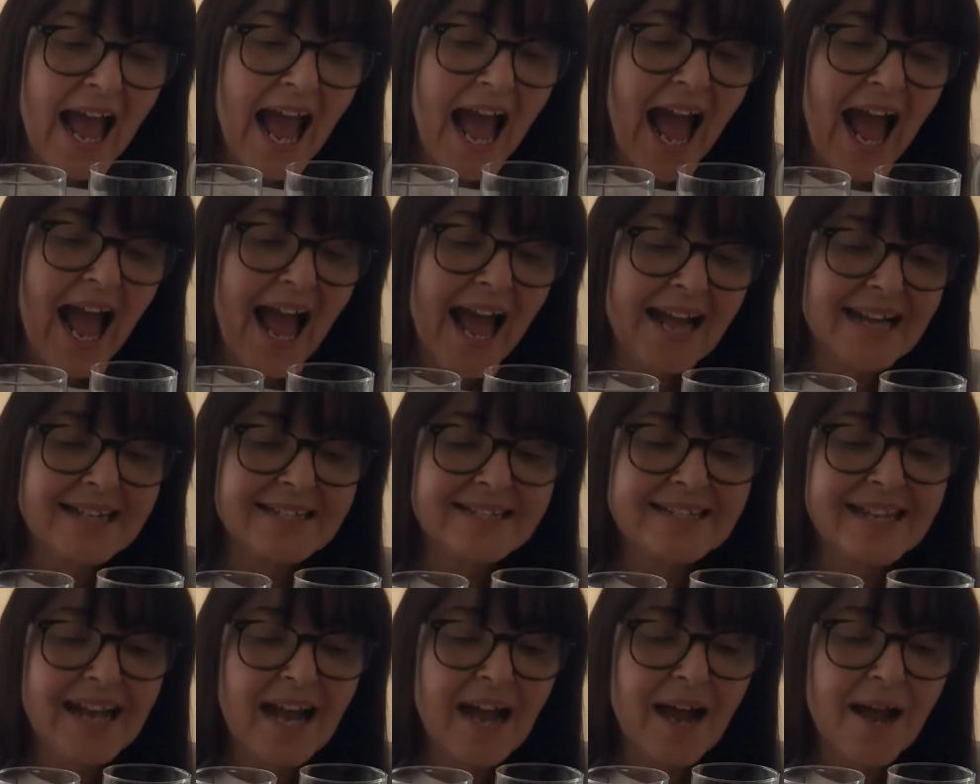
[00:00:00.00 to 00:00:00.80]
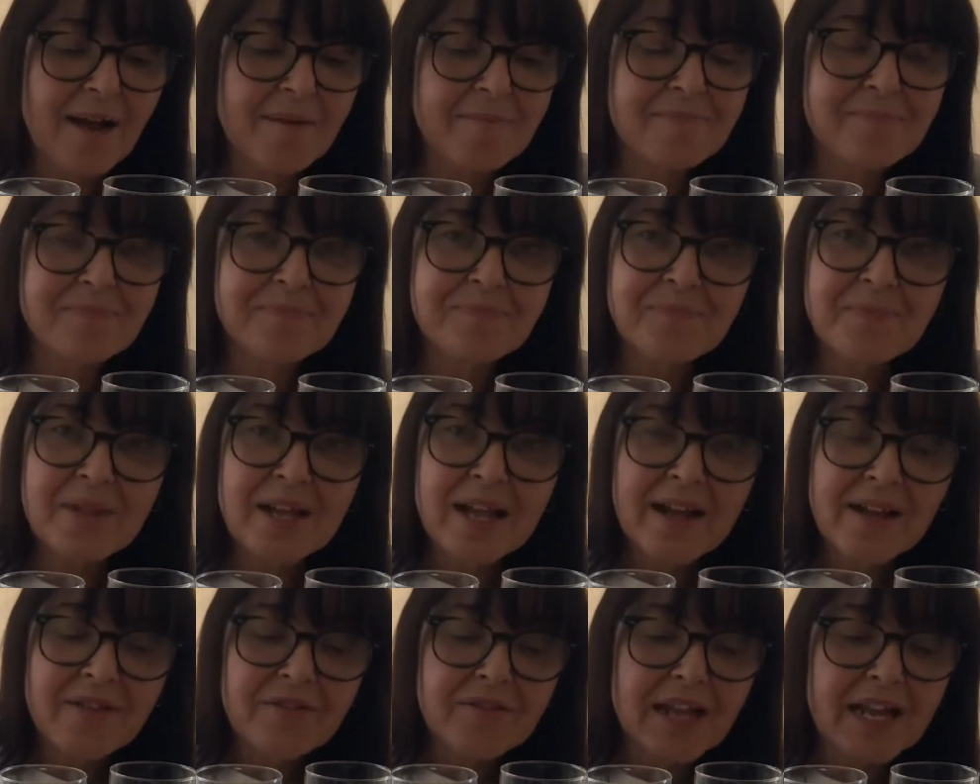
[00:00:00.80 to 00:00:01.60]
And
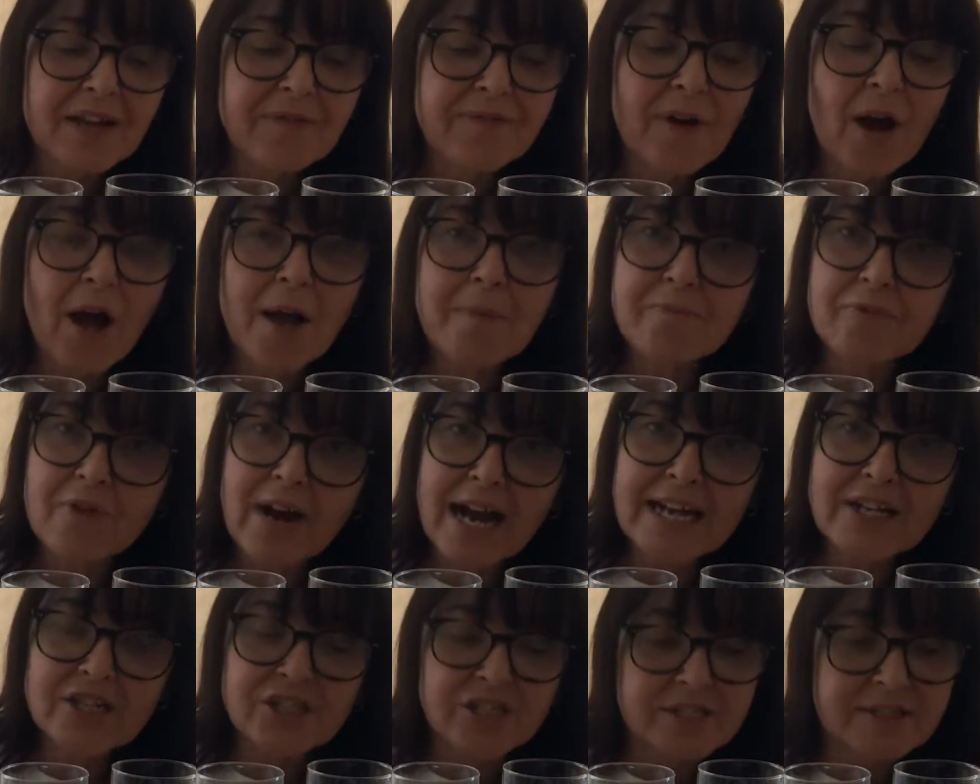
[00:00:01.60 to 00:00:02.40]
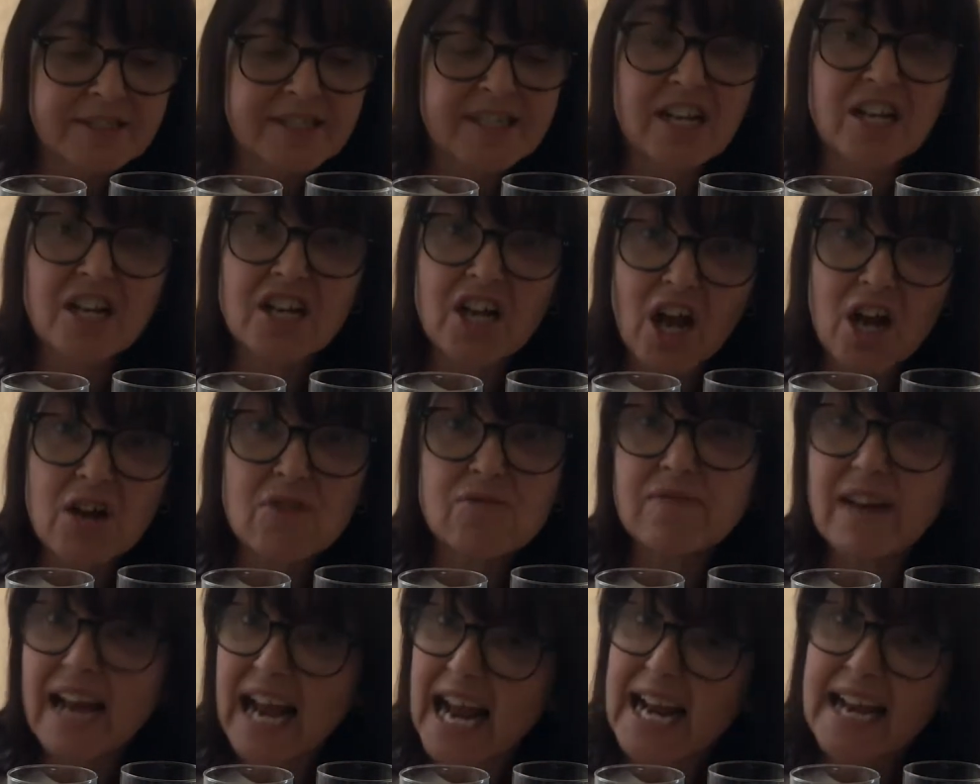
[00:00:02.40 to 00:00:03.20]
the vibrations can go
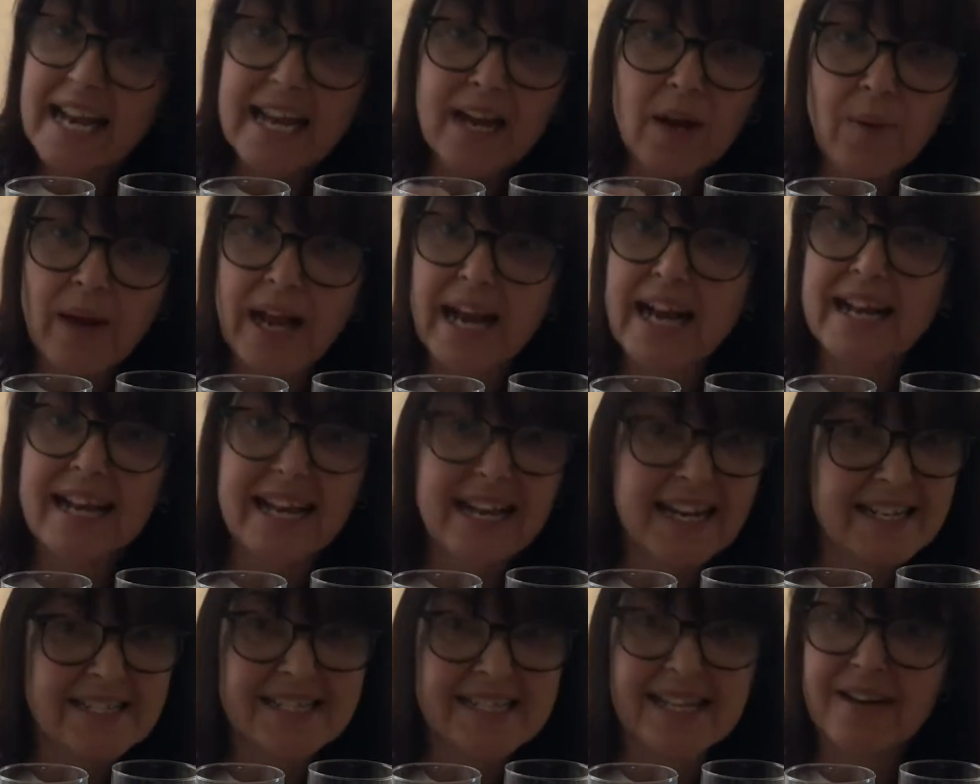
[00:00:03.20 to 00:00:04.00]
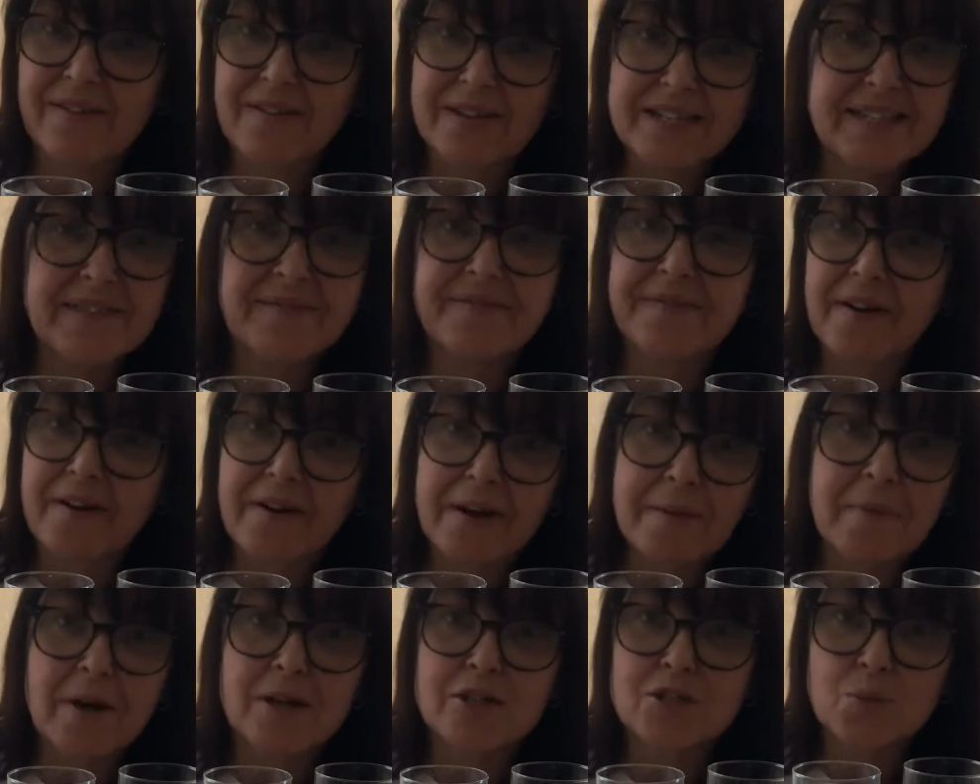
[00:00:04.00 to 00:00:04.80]
really quickly because there isn't
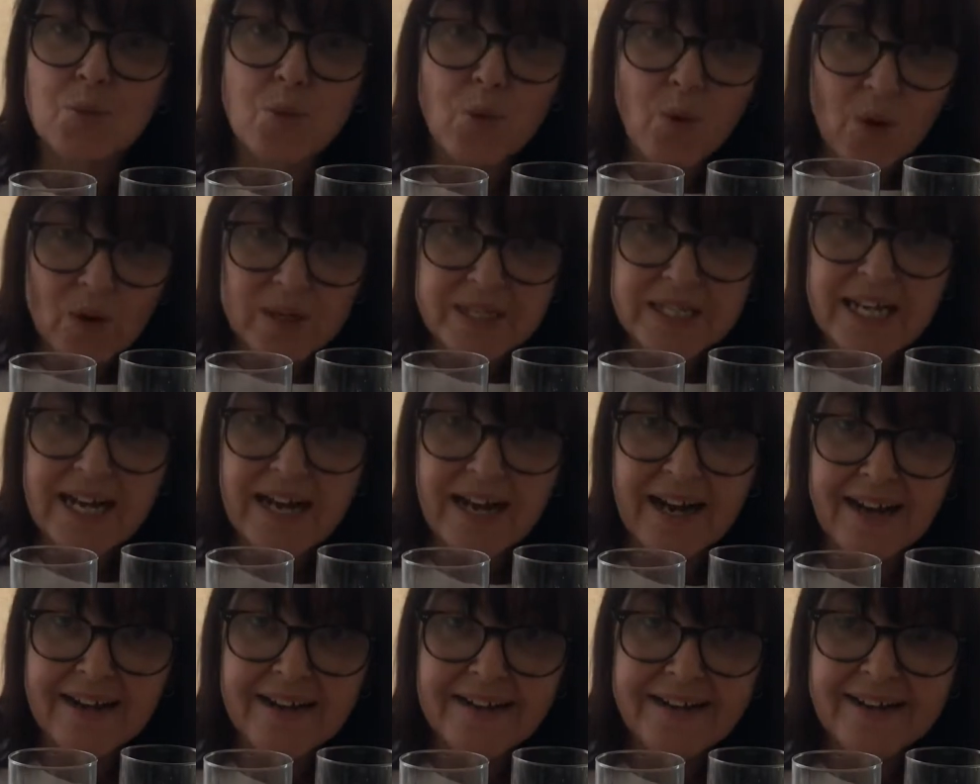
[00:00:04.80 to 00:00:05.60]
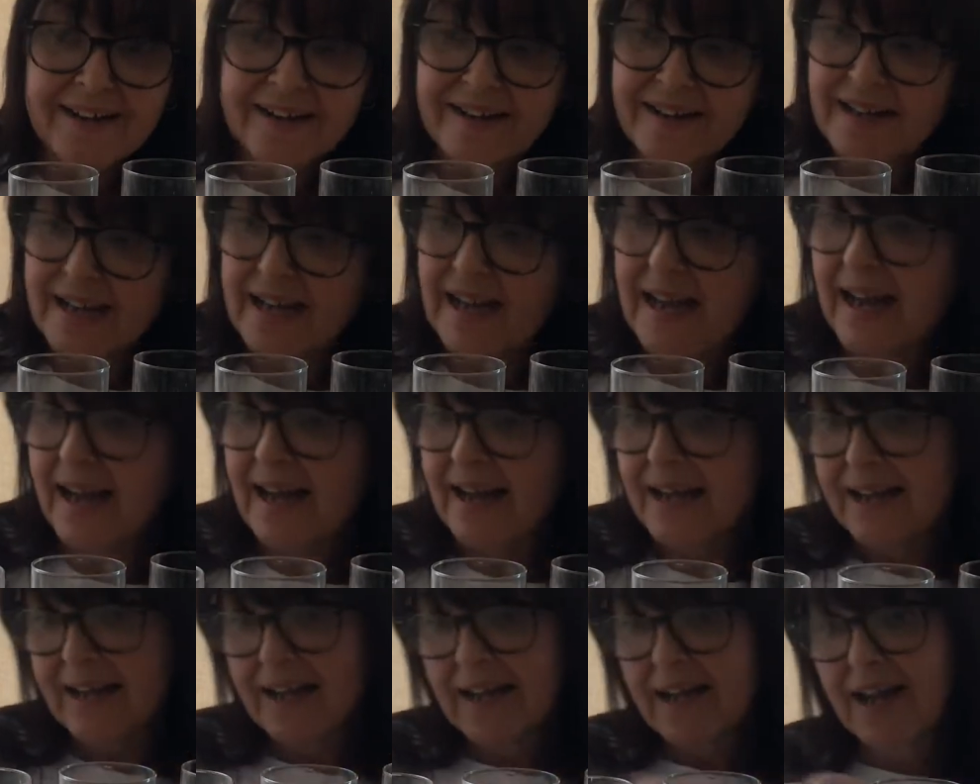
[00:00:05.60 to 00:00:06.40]
very much water, yeah?
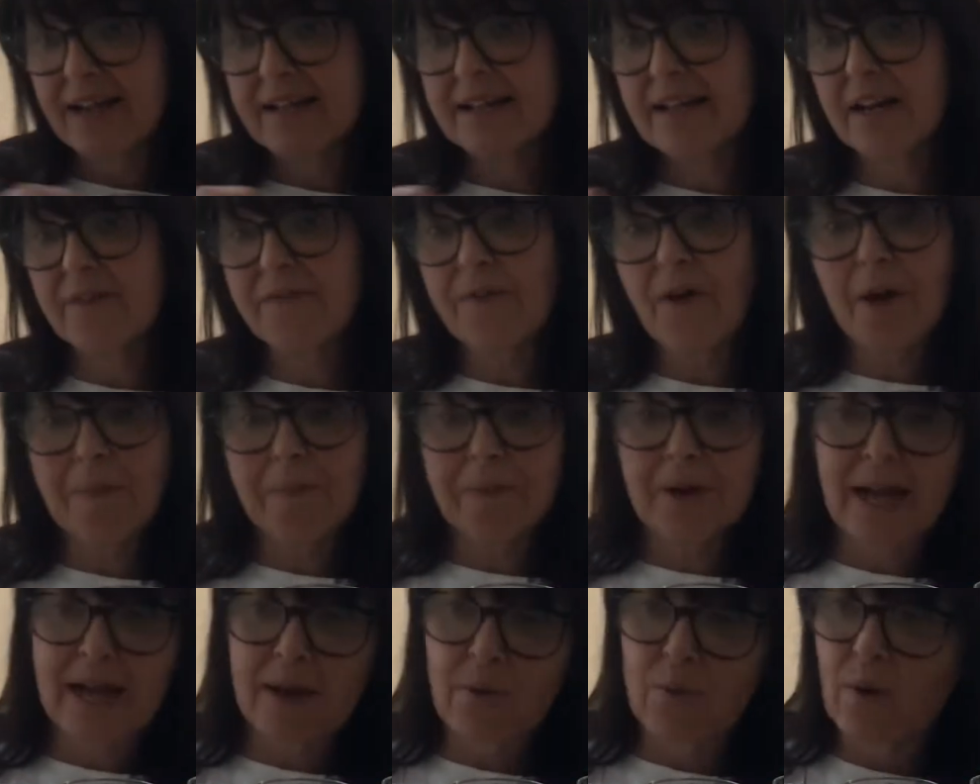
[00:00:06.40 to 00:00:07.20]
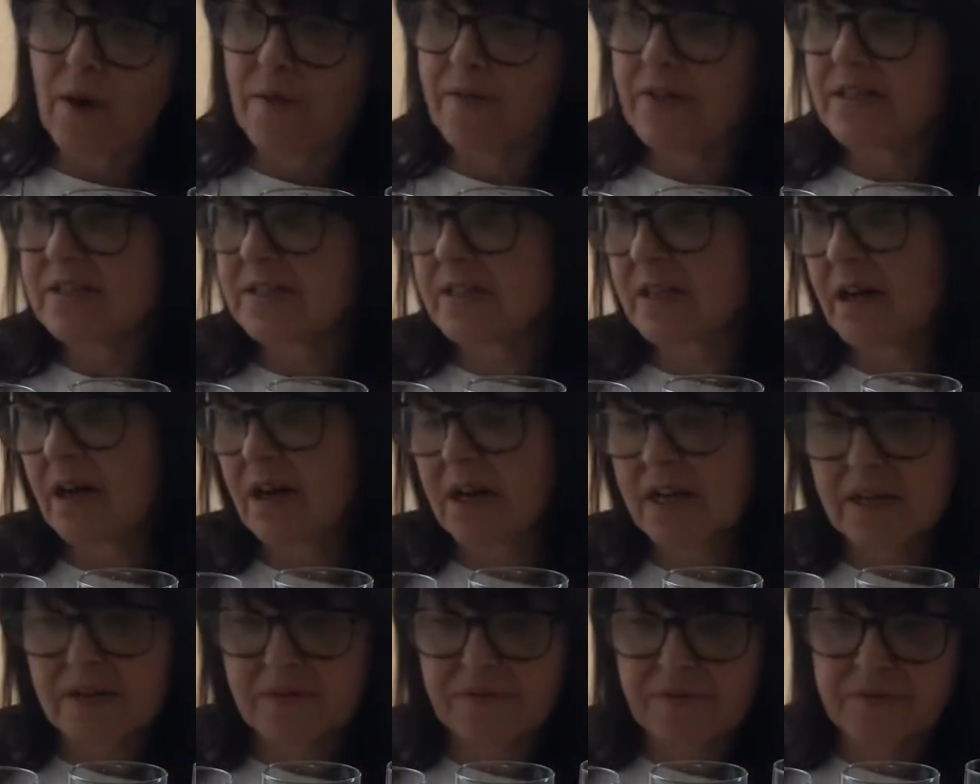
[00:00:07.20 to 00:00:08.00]
And then if I play one that's
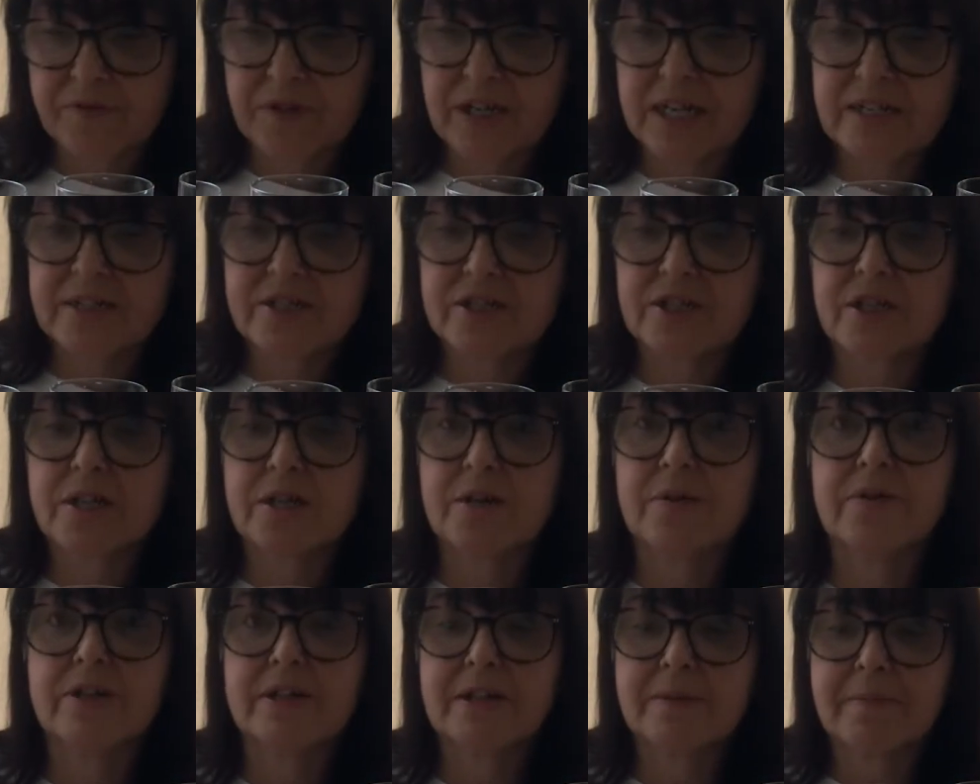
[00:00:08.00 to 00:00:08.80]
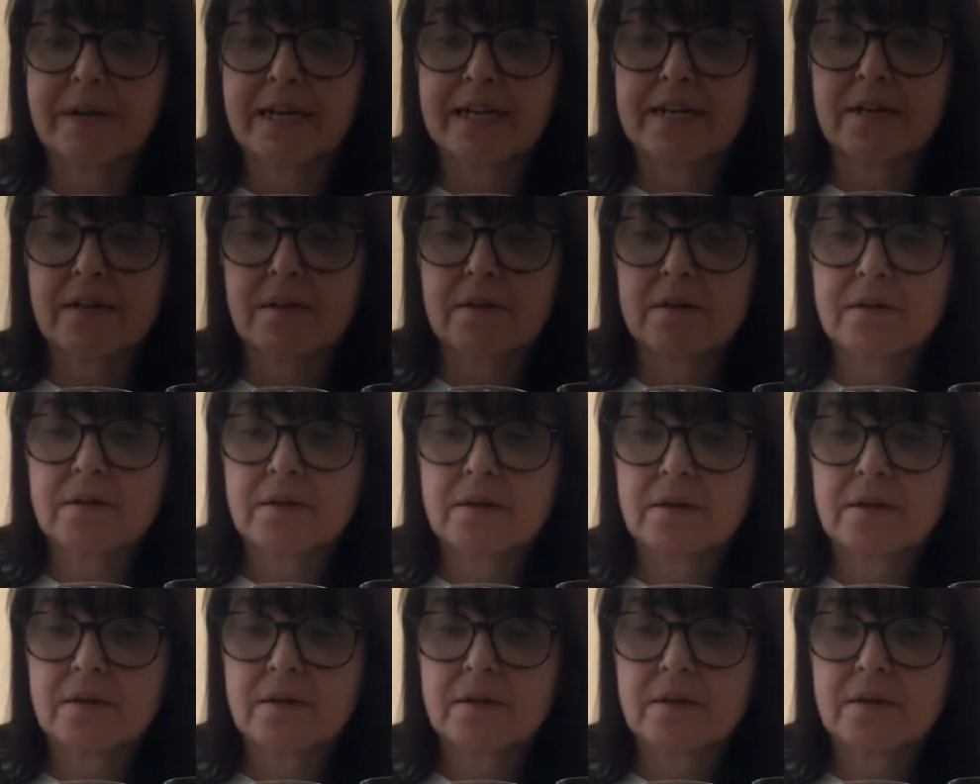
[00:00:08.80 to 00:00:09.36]
kind of, these two are in the middle.